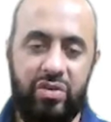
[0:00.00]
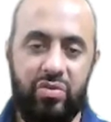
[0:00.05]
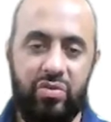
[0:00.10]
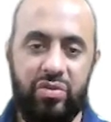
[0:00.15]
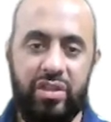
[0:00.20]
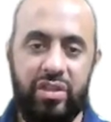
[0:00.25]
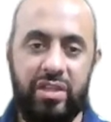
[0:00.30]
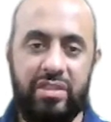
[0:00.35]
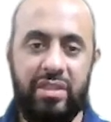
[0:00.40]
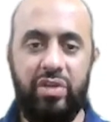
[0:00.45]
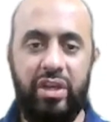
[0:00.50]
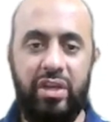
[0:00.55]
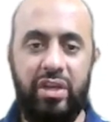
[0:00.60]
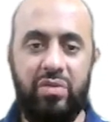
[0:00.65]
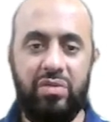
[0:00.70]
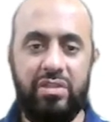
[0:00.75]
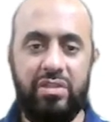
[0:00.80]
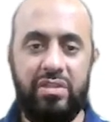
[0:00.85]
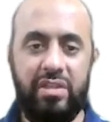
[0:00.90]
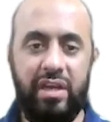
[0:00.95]
do this
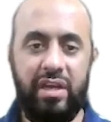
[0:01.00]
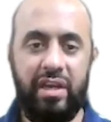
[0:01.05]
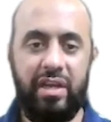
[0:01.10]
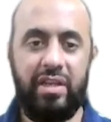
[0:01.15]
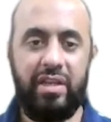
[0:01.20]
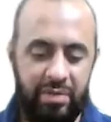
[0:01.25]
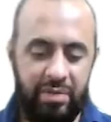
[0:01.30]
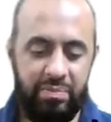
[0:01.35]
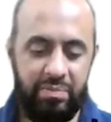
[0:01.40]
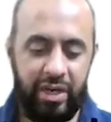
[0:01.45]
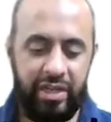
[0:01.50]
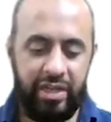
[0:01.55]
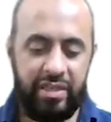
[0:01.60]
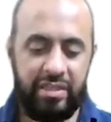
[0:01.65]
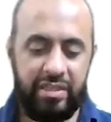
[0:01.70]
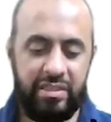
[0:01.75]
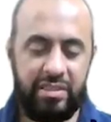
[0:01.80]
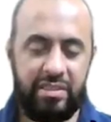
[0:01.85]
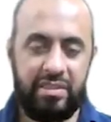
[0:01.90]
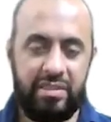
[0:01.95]
equal sign
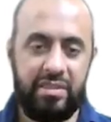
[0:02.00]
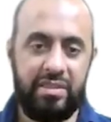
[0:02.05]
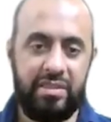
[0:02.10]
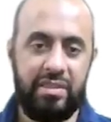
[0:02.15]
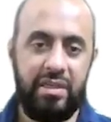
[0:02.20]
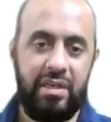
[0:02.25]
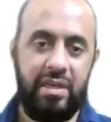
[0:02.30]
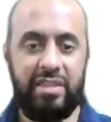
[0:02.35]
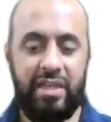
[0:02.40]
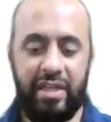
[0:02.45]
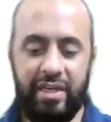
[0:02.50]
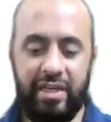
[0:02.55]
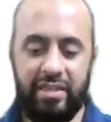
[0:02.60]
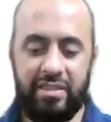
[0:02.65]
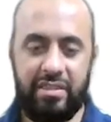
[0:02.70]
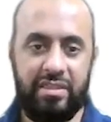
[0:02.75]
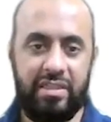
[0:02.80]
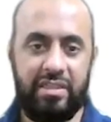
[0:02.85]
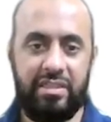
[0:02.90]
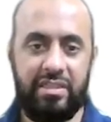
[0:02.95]
minus
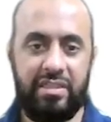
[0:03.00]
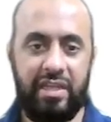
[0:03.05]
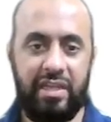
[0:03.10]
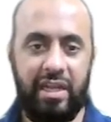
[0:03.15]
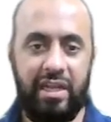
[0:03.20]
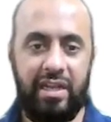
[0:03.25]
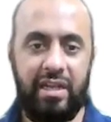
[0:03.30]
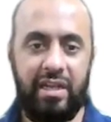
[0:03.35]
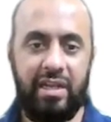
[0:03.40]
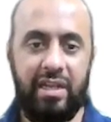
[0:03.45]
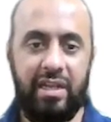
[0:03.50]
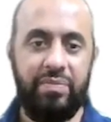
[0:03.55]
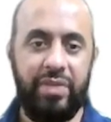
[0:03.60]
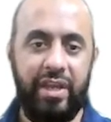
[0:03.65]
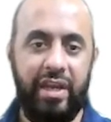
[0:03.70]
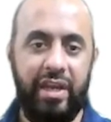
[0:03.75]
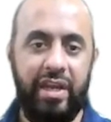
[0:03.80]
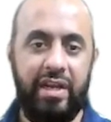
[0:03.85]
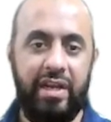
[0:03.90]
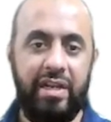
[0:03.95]
select this cell
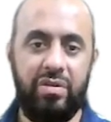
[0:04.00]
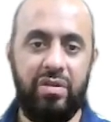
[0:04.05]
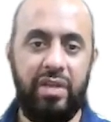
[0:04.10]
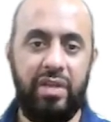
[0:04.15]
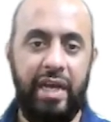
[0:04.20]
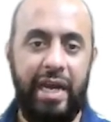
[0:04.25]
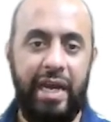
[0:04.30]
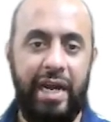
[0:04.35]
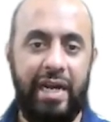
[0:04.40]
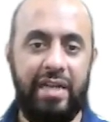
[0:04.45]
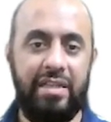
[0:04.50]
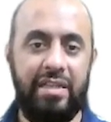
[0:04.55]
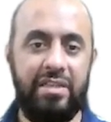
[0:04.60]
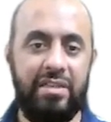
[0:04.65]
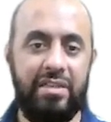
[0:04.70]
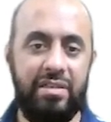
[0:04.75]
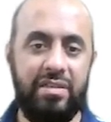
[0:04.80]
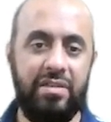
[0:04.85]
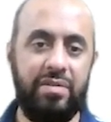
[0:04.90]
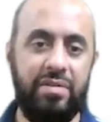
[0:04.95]
and add
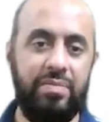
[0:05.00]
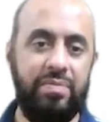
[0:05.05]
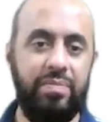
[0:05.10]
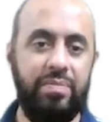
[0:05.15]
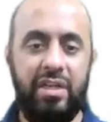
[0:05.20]
the